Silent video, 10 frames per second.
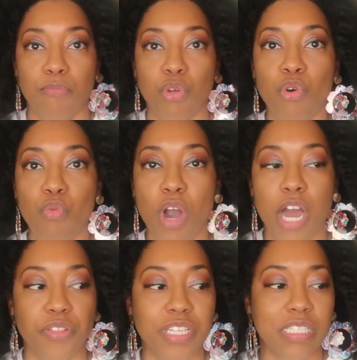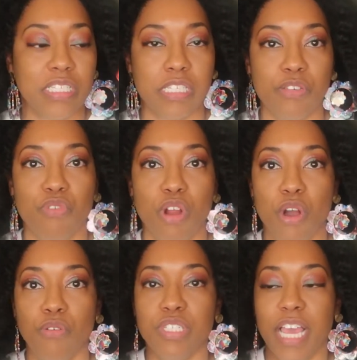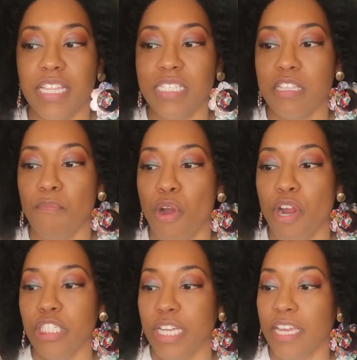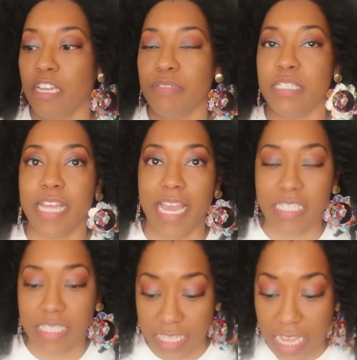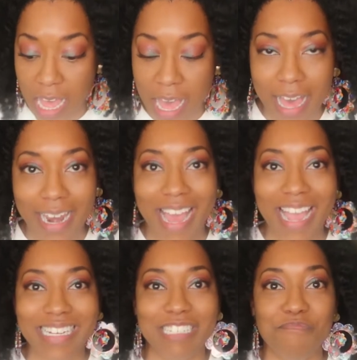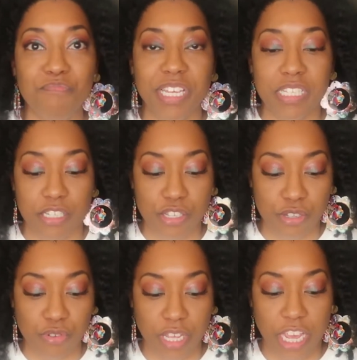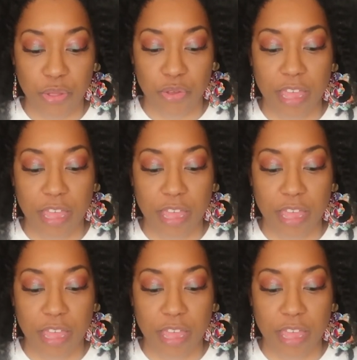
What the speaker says: Cool Water. This is Sea Rose, and this is the Marc Jacobs Daisy, and I actually mix these two together.